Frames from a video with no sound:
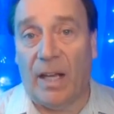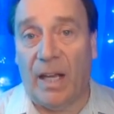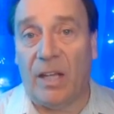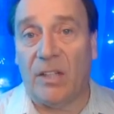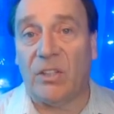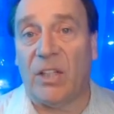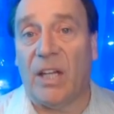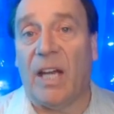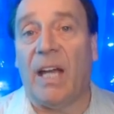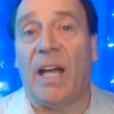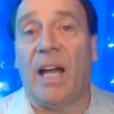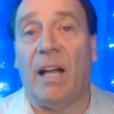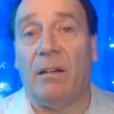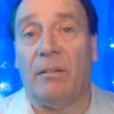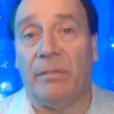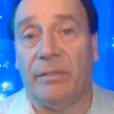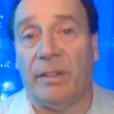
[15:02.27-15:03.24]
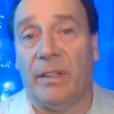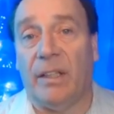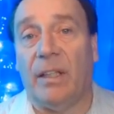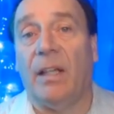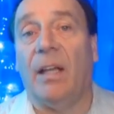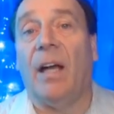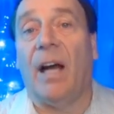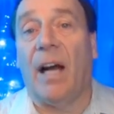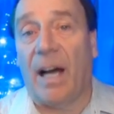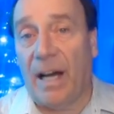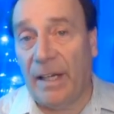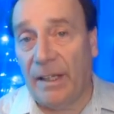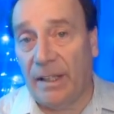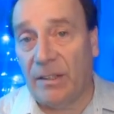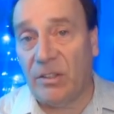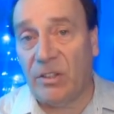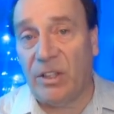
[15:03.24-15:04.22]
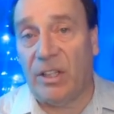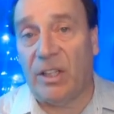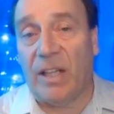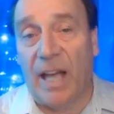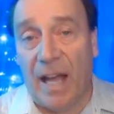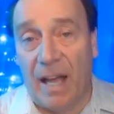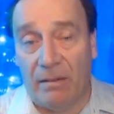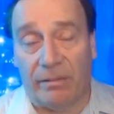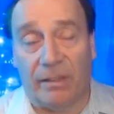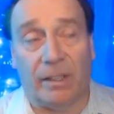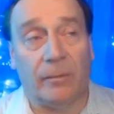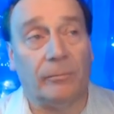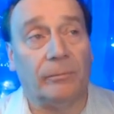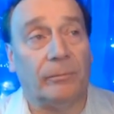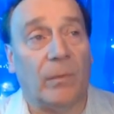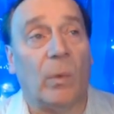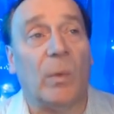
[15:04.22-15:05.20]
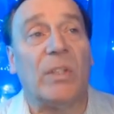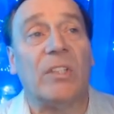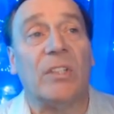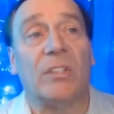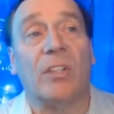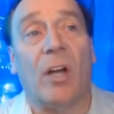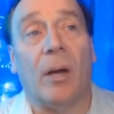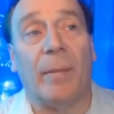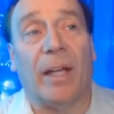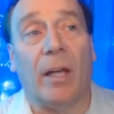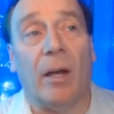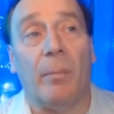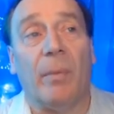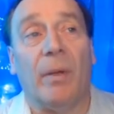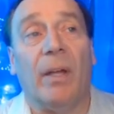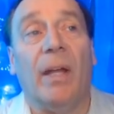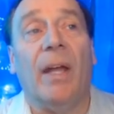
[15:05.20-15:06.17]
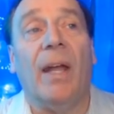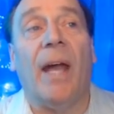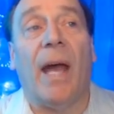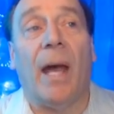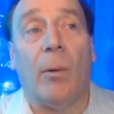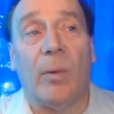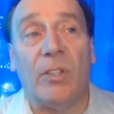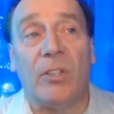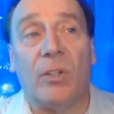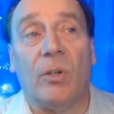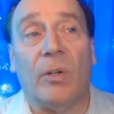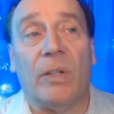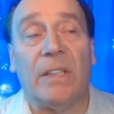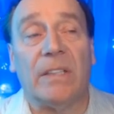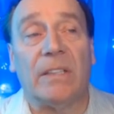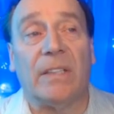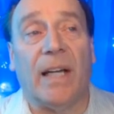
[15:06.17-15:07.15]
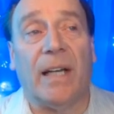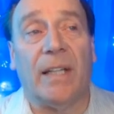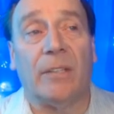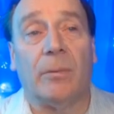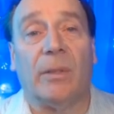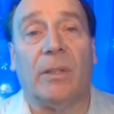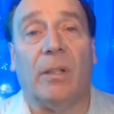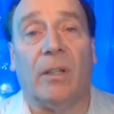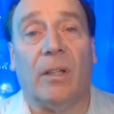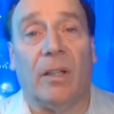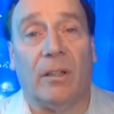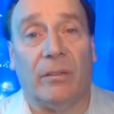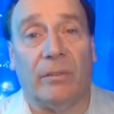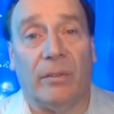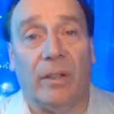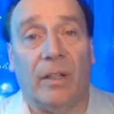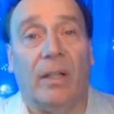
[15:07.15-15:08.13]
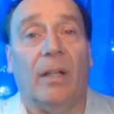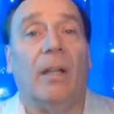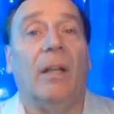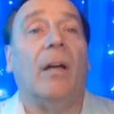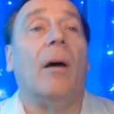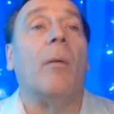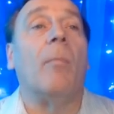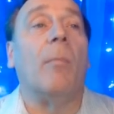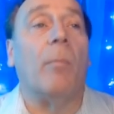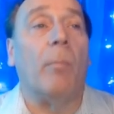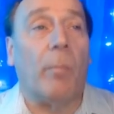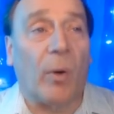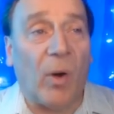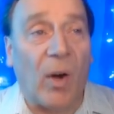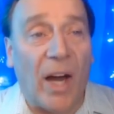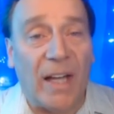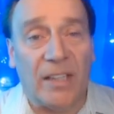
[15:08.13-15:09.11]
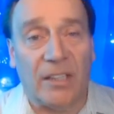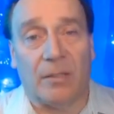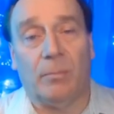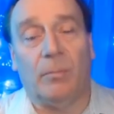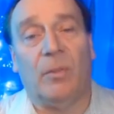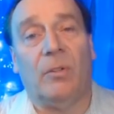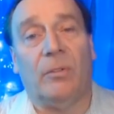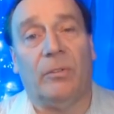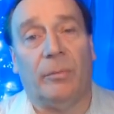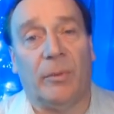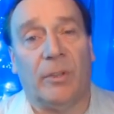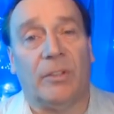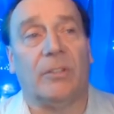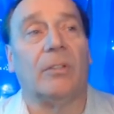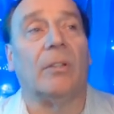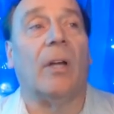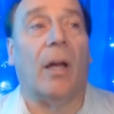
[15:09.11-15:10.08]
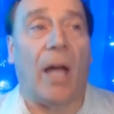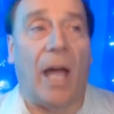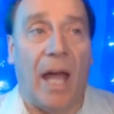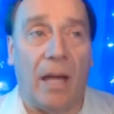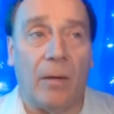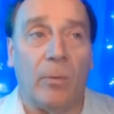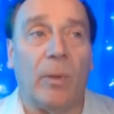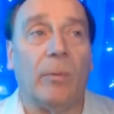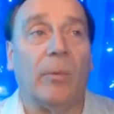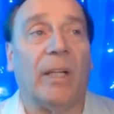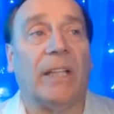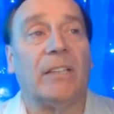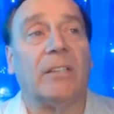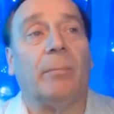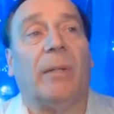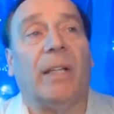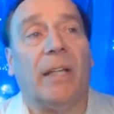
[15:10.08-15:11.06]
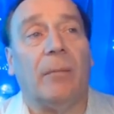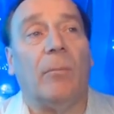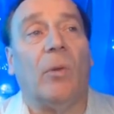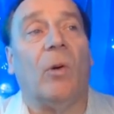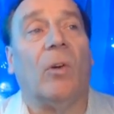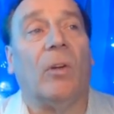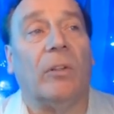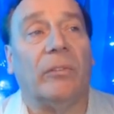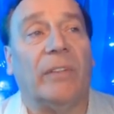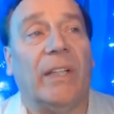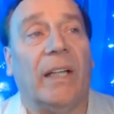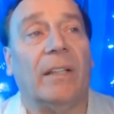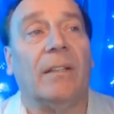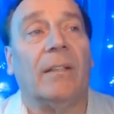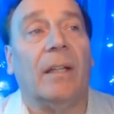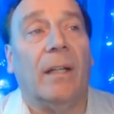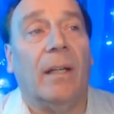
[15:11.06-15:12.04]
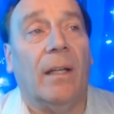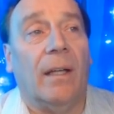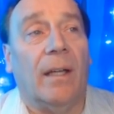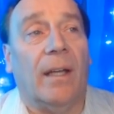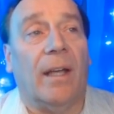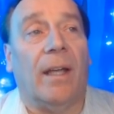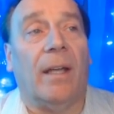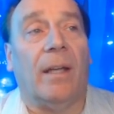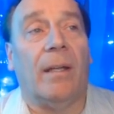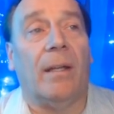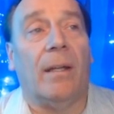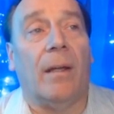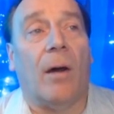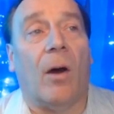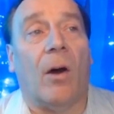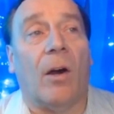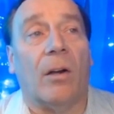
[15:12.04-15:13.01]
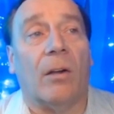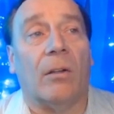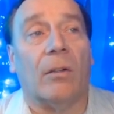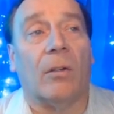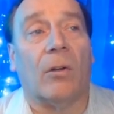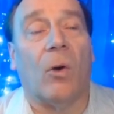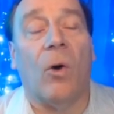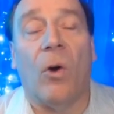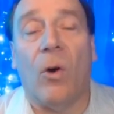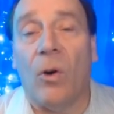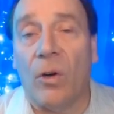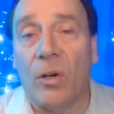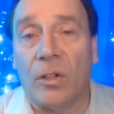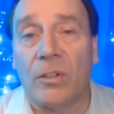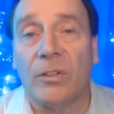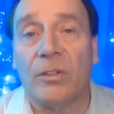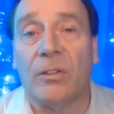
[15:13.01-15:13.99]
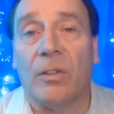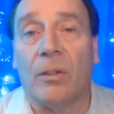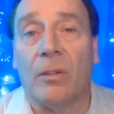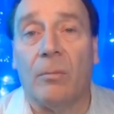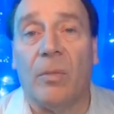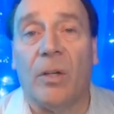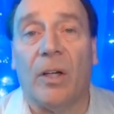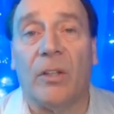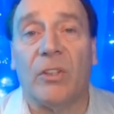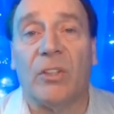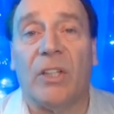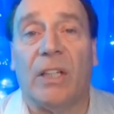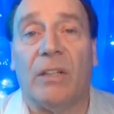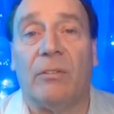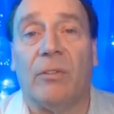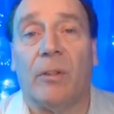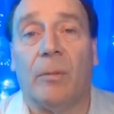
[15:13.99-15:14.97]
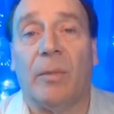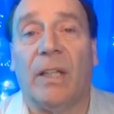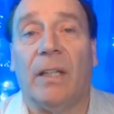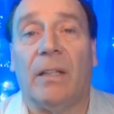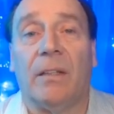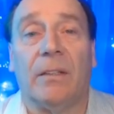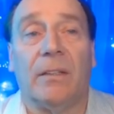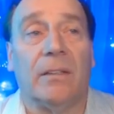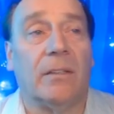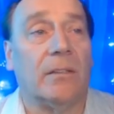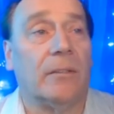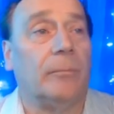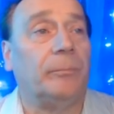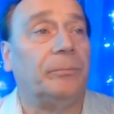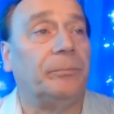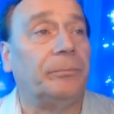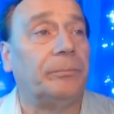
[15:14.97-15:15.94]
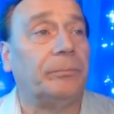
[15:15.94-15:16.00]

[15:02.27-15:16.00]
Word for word: H A L V I N G, halving which is coming up and uh, which coincides with a lot of price movements. And we will explain more of that in our course on blockchain for beginners.